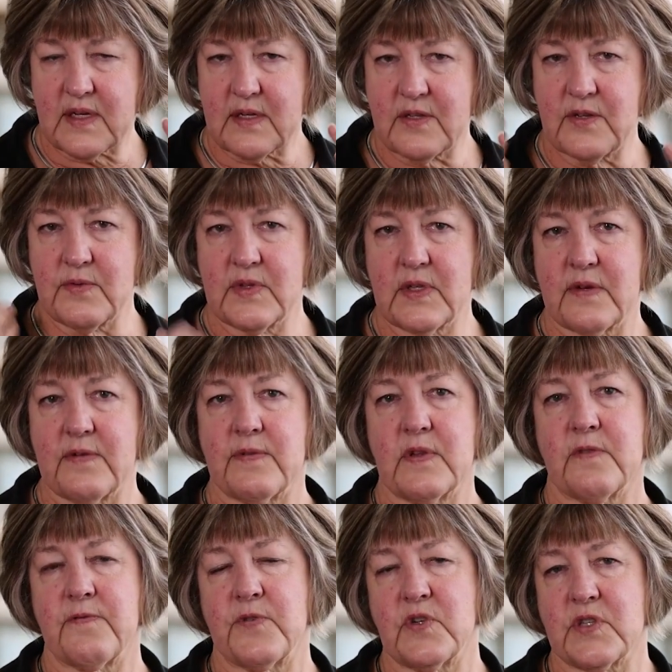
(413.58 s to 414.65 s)
doing their
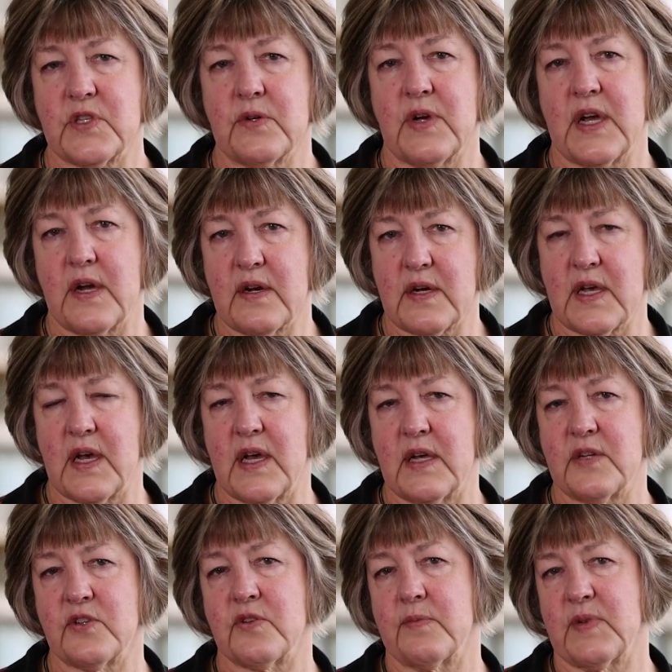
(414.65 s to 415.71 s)
first little haircut,
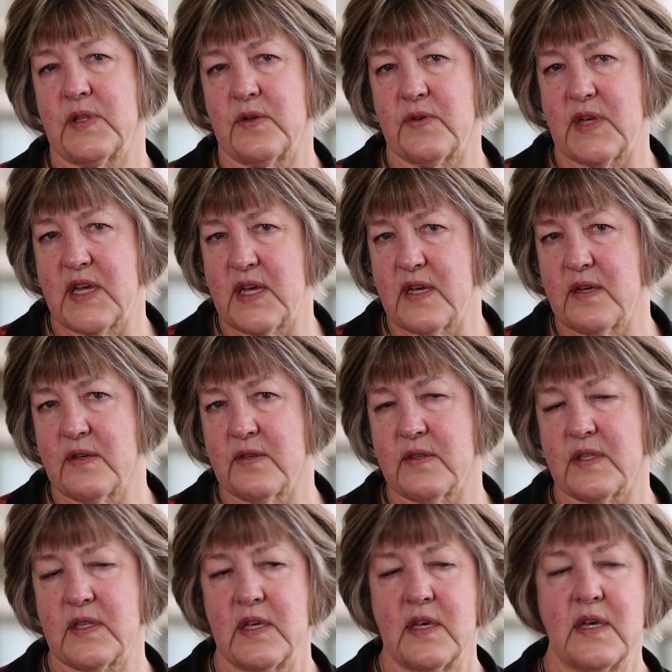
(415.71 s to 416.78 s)
trimming their
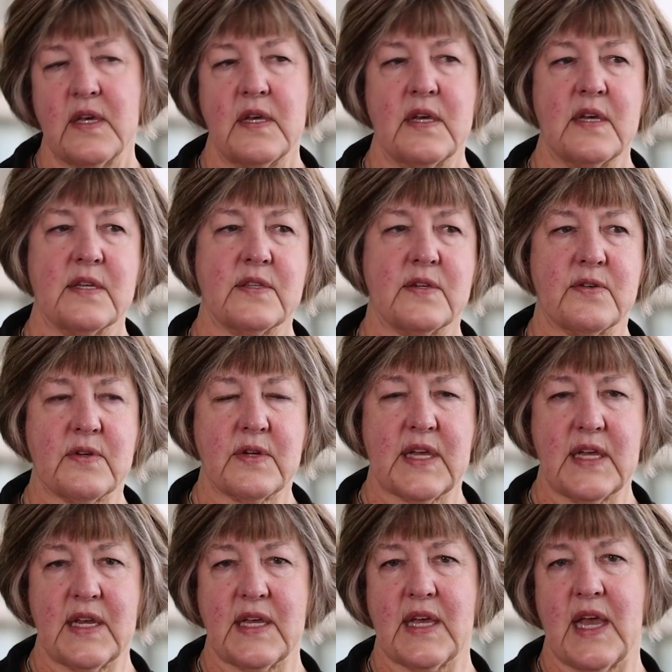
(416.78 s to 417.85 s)
nails. So they're
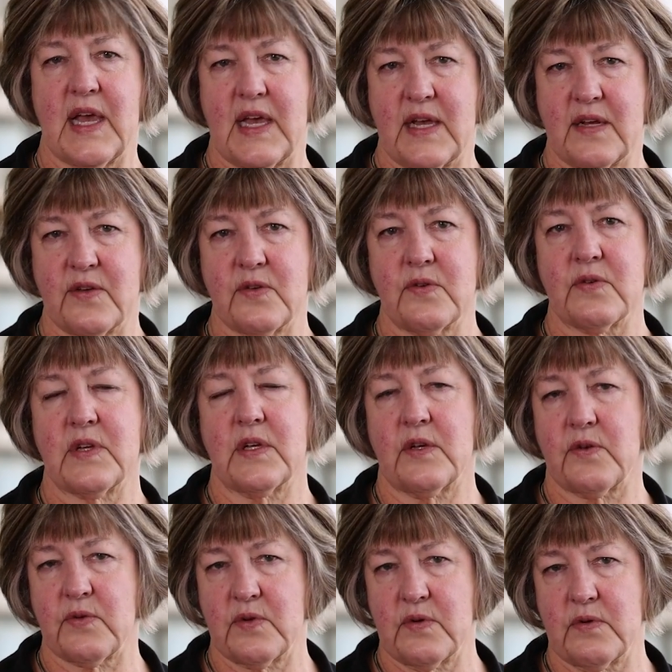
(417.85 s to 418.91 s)
getting handled and
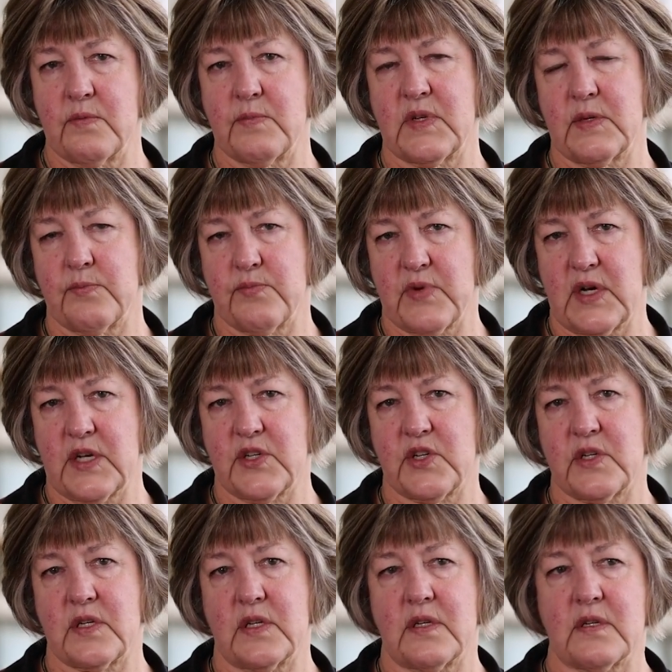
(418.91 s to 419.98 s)
groomed and
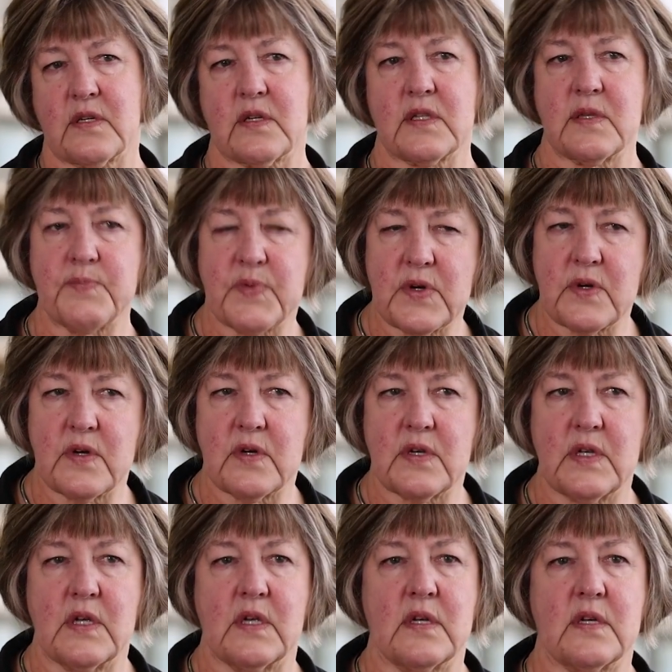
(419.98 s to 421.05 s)
brushed and clippered,
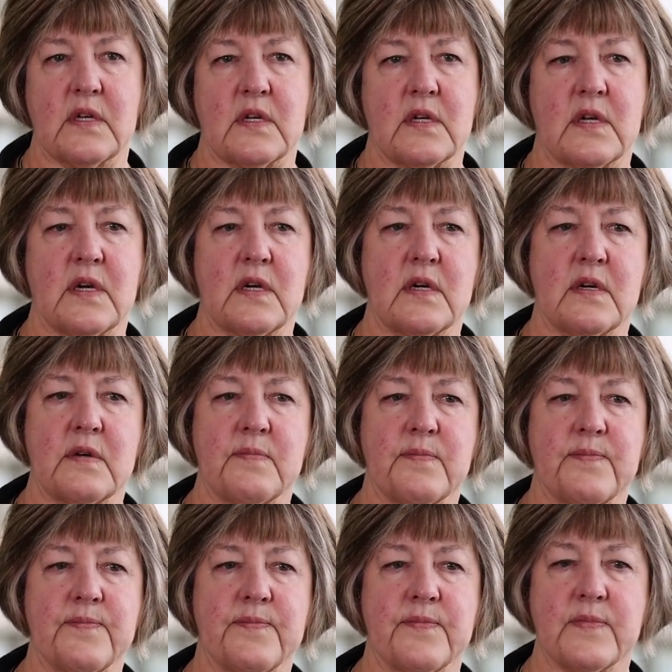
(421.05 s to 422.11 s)
and
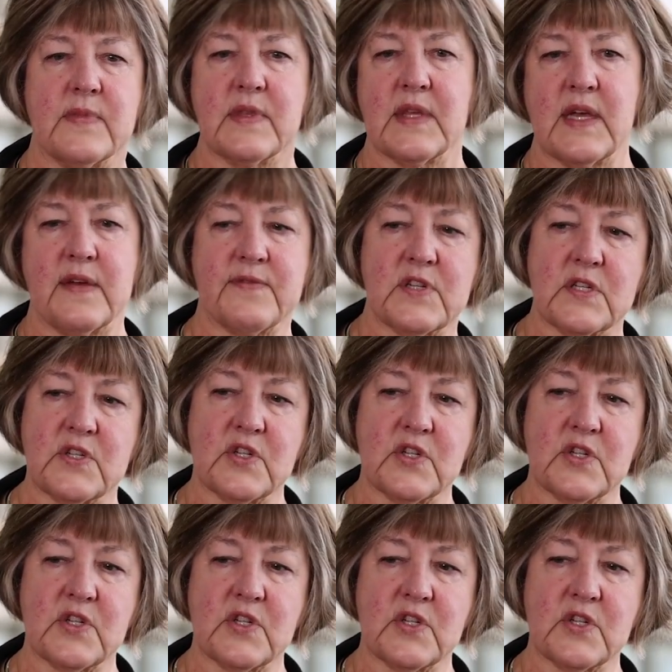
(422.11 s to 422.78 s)
they have to